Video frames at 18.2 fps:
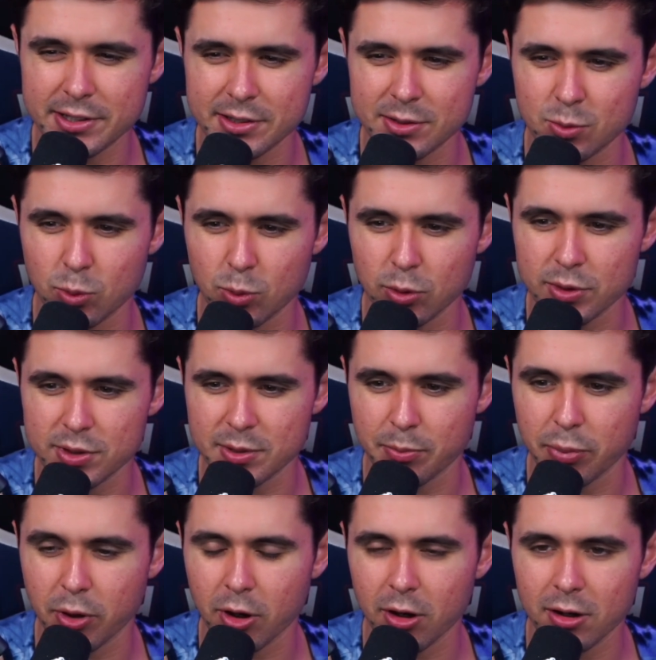is worlds
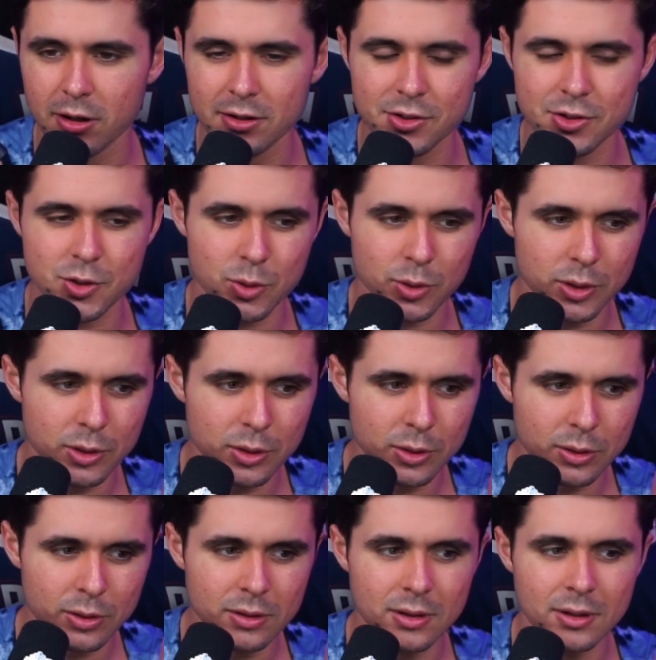apart.
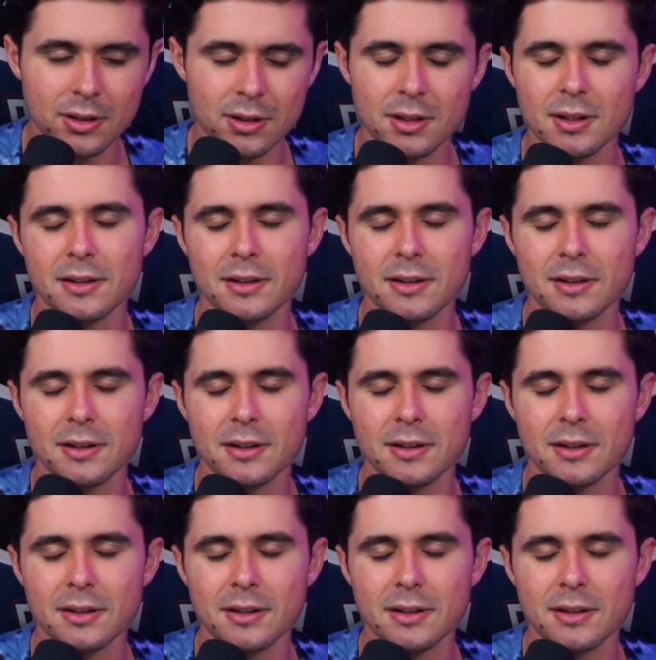True.